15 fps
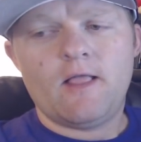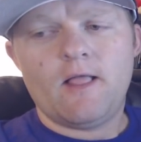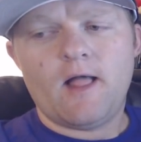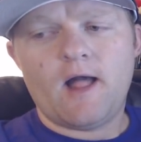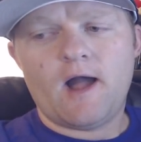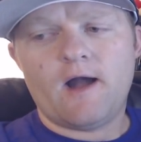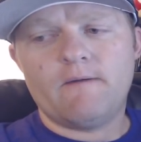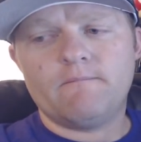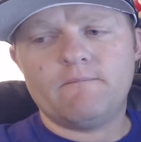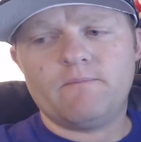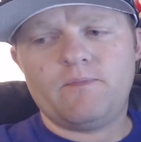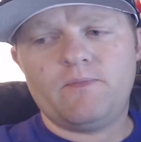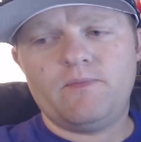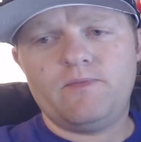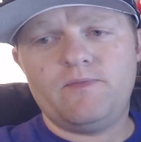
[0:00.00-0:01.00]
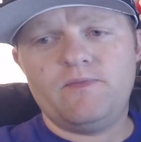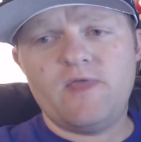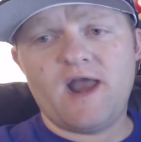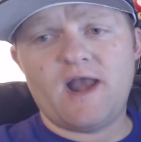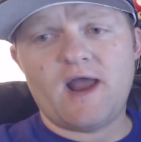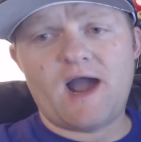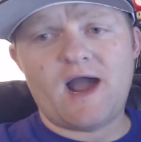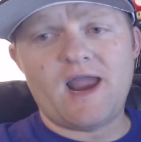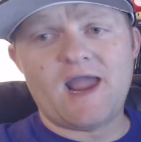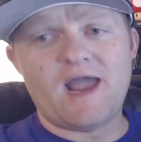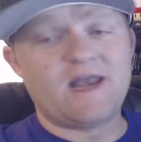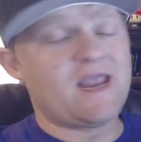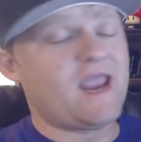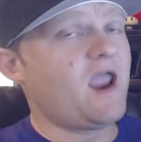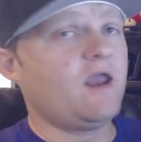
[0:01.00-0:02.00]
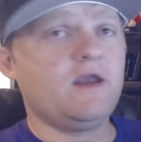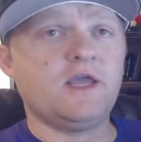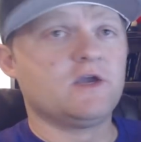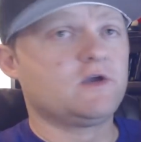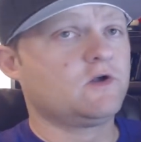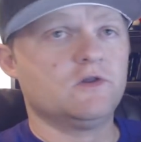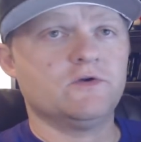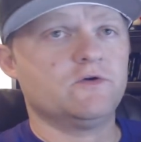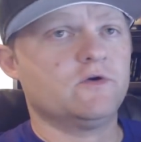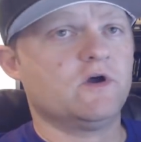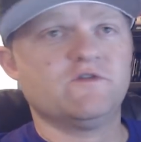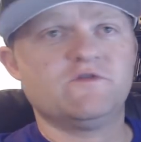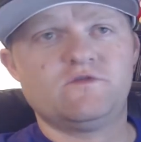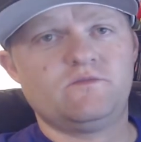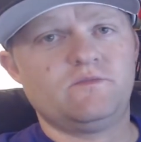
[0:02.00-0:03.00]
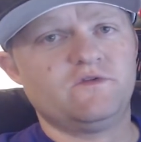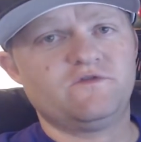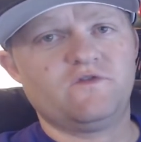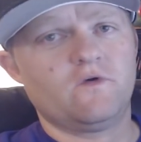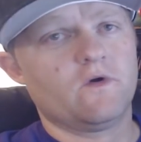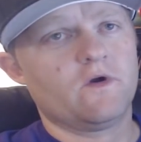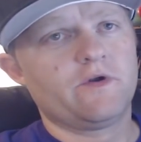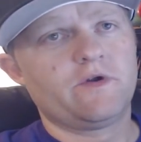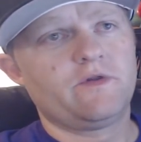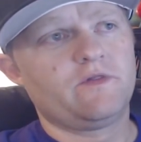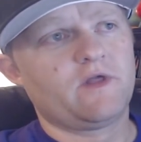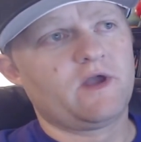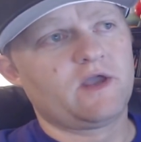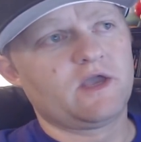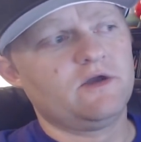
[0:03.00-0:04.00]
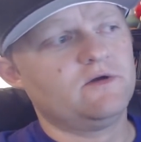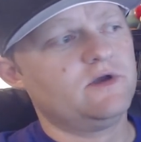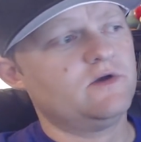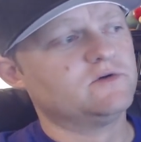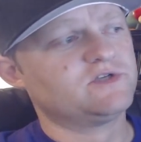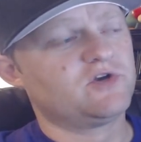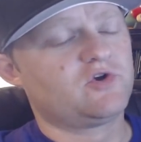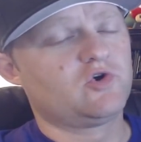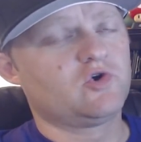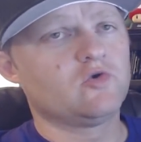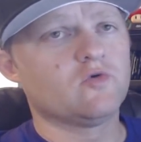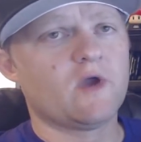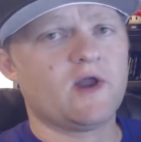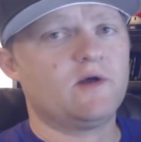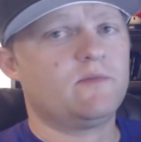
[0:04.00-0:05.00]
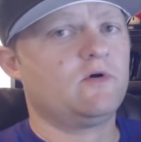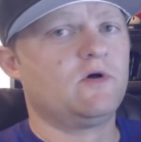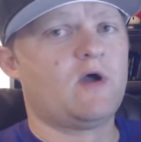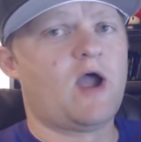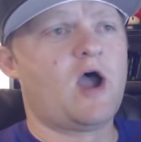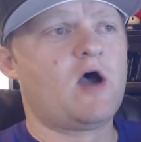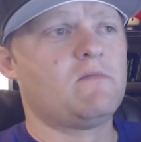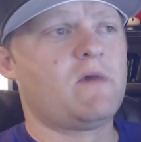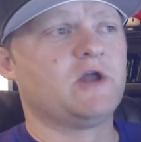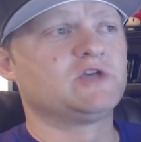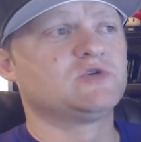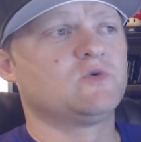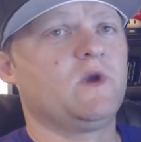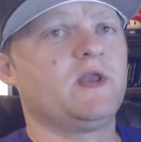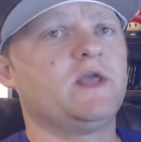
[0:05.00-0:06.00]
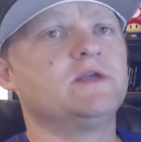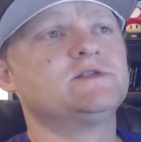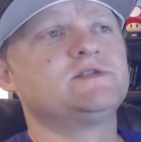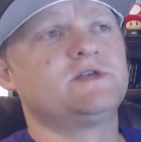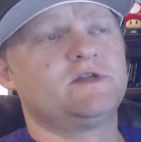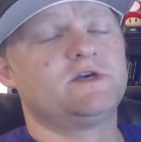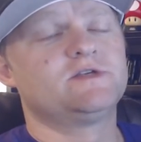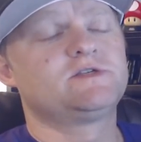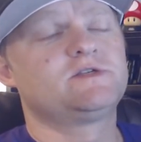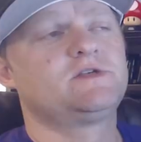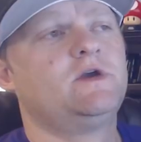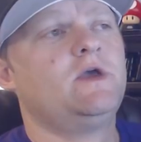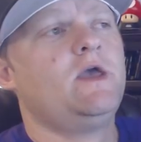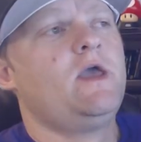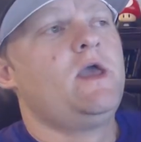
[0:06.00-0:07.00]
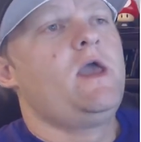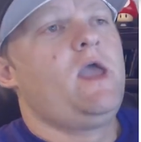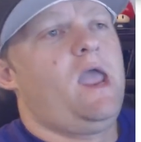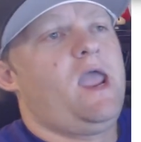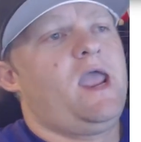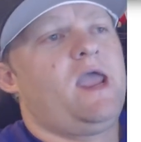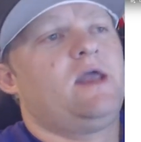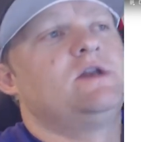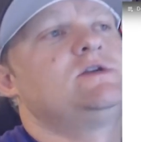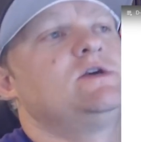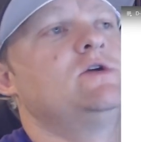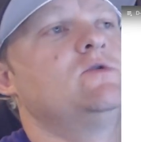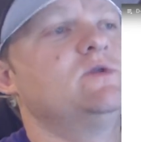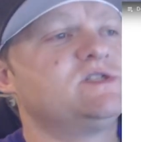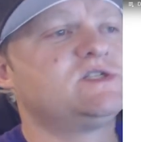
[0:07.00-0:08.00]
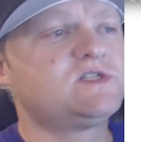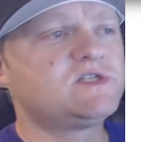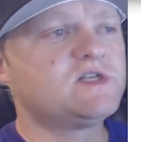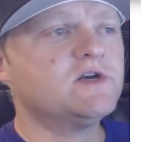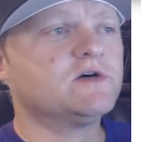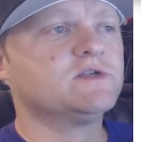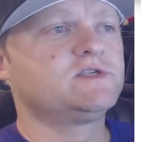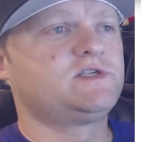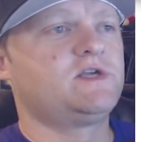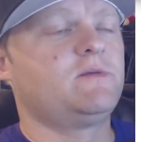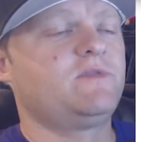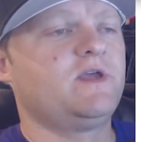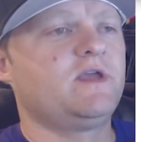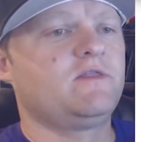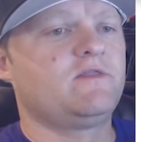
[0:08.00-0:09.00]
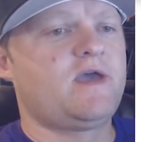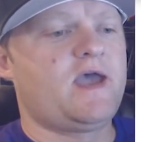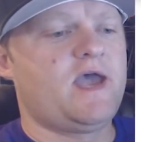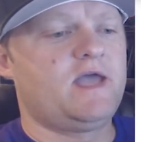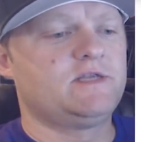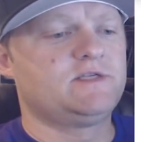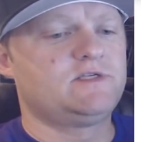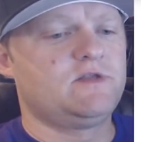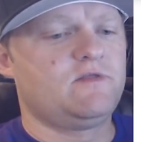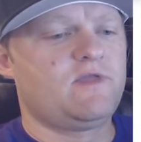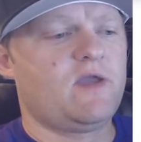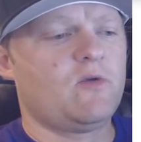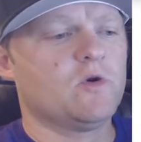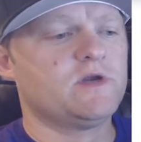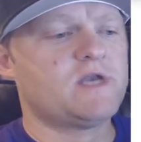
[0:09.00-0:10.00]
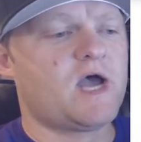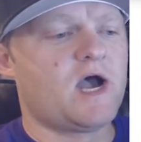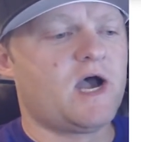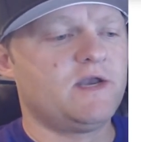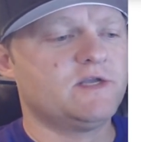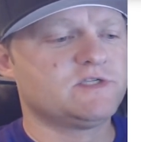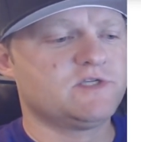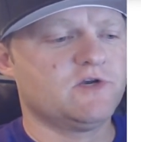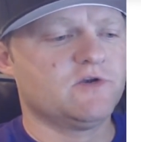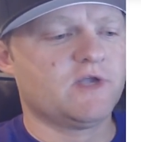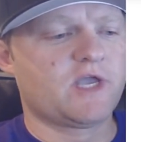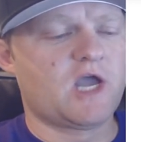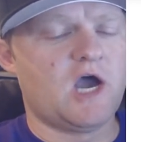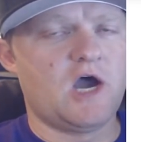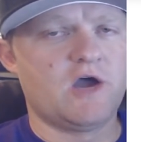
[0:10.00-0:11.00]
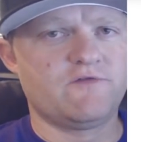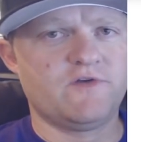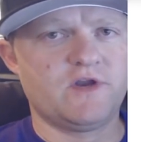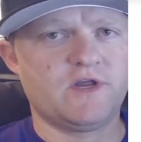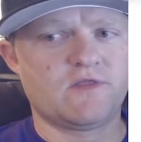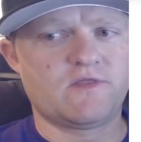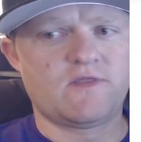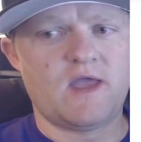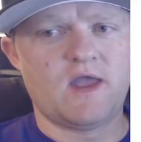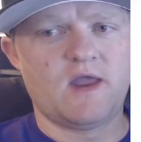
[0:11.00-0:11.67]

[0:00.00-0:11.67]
um, than I had any clue of before. Like, it, it was incredible how much went into this. And it was still something that they were not necessarily confident that